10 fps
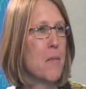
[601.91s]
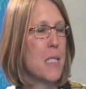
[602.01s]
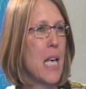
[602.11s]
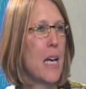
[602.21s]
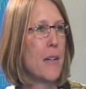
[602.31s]
Was
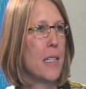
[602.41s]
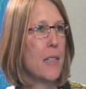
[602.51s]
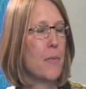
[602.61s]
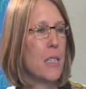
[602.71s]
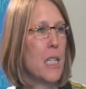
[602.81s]
that
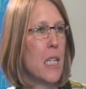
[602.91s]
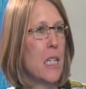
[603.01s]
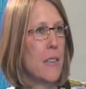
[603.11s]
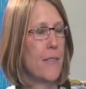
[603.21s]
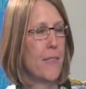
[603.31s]
within
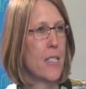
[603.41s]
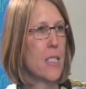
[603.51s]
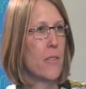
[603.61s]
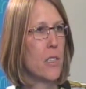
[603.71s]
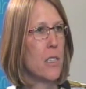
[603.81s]
the
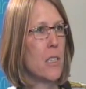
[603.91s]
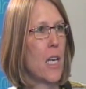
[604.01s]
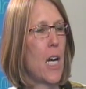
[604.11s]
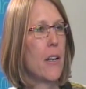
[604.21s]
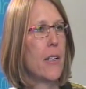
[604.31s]
festival
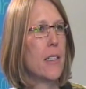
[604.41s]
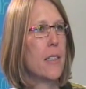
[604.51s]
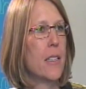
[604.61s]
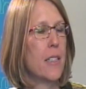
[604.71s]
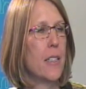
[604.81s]

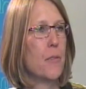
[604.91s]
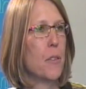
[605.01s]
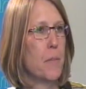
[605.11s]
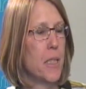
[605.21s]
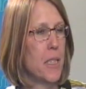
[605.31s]
area that you
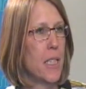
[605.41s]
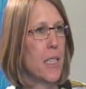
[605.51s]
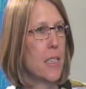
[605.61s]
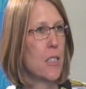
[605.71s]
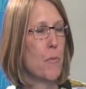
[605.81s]
were building
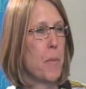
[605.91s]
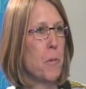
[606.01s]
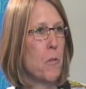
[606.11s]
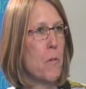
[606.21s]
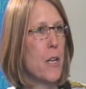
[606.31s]
it, so people
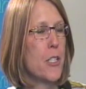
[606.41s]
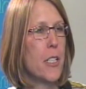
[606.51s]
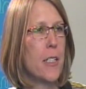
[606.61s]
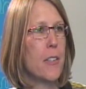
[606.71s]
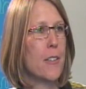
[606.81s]
were
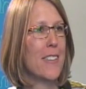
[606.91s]
watching? Or?